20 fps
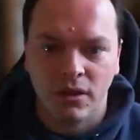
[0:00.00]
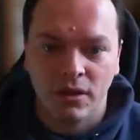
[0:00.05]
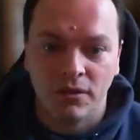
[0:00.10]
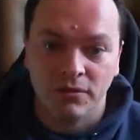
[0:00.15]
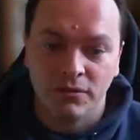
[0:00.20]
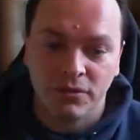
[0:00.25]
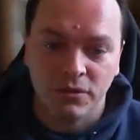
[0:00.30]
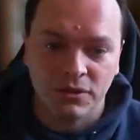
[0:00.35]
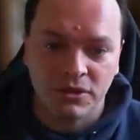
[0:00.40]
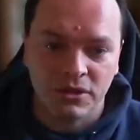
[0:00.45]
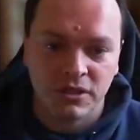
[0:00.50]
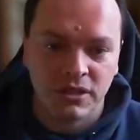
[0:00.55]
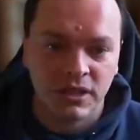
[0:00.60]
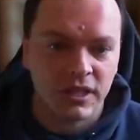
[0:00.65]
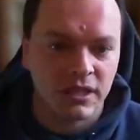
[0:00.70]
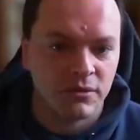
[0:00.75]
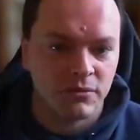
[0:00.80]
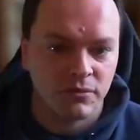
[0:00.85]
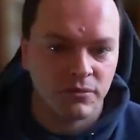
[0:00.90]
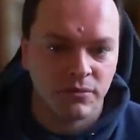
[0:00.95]

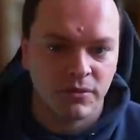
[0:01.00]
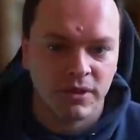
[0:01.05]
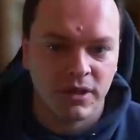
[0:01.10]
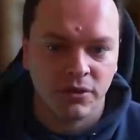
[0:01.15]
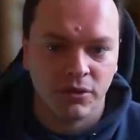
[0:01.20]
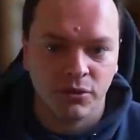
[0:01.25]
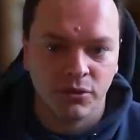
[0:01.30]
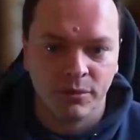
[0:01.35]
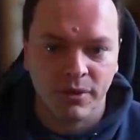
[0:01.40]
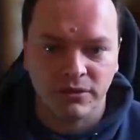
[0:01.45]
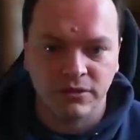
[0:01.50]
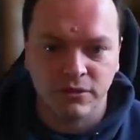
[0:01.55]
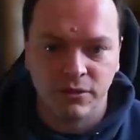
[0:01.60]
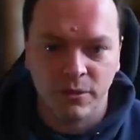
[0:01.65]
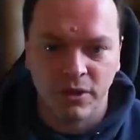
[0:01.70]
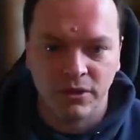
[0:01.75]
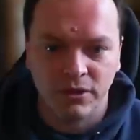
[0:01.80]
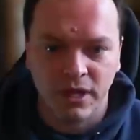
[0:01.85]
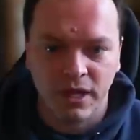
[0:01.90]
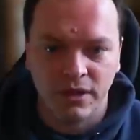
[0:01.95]
Unfortunately, with that all being
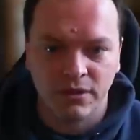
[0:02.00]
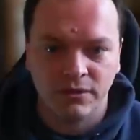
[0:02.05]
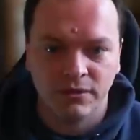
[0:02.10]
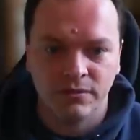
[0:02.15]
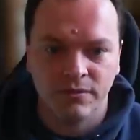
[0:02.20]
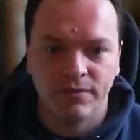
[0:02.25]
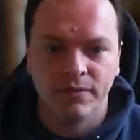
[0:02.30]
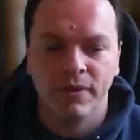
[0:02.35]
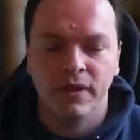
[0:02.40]
remote now,